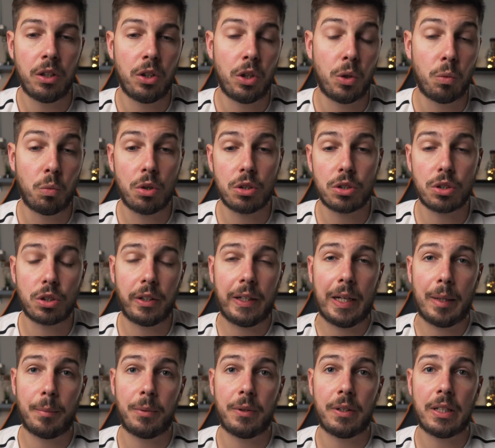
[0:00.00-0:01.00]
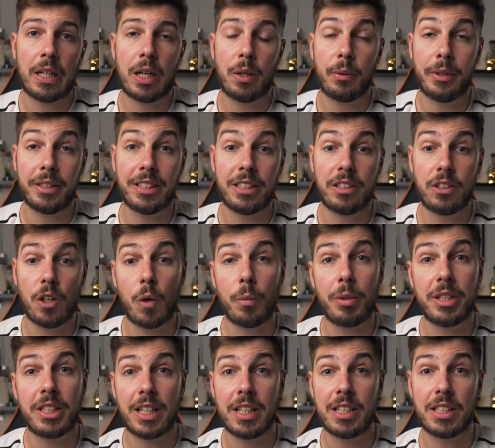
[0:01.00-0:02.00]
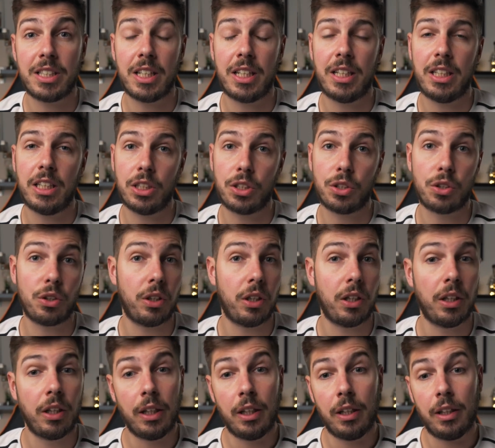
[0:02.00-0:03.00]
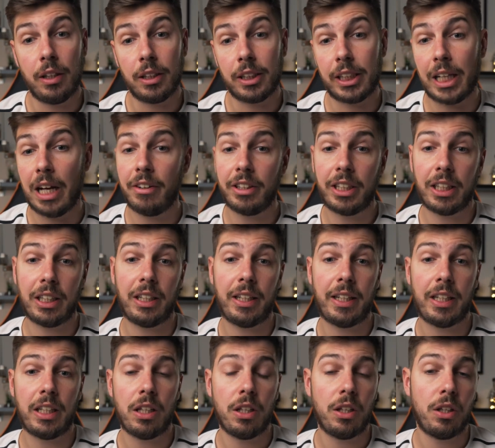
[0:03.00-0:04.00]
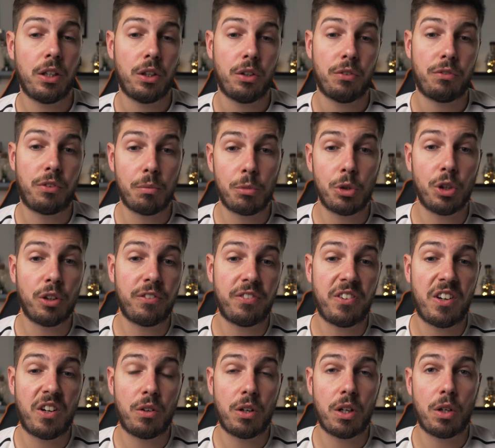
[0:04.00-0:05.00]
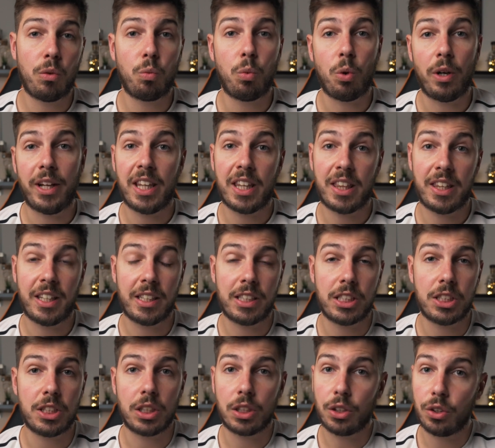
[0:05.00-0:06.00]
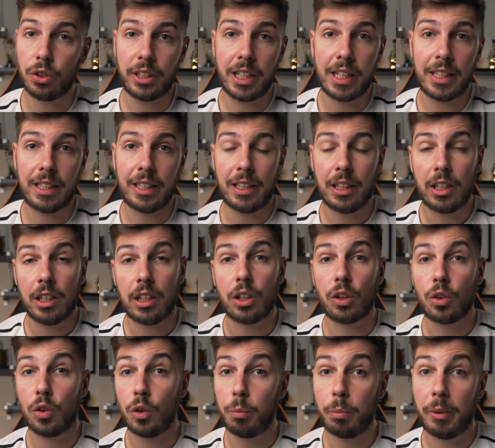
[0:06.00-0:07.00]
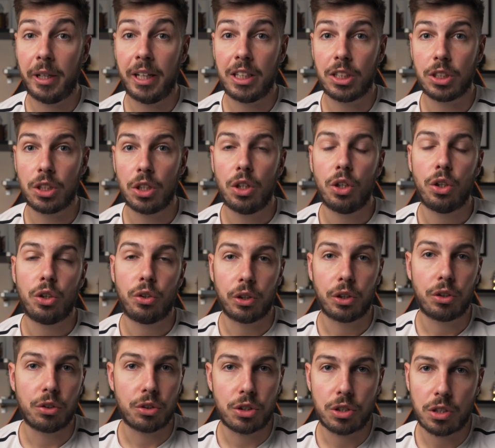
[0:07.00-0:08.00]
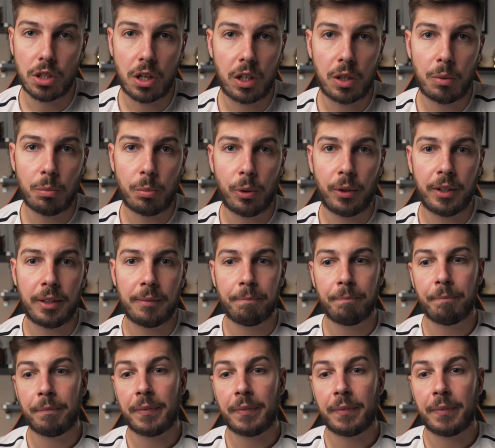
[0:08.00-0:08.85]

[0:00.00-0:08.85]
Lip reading: and what's going to happen now is Adobe Sensei is going to calculate from your photo what it thinks is a good edit, a good base, or a good starting point.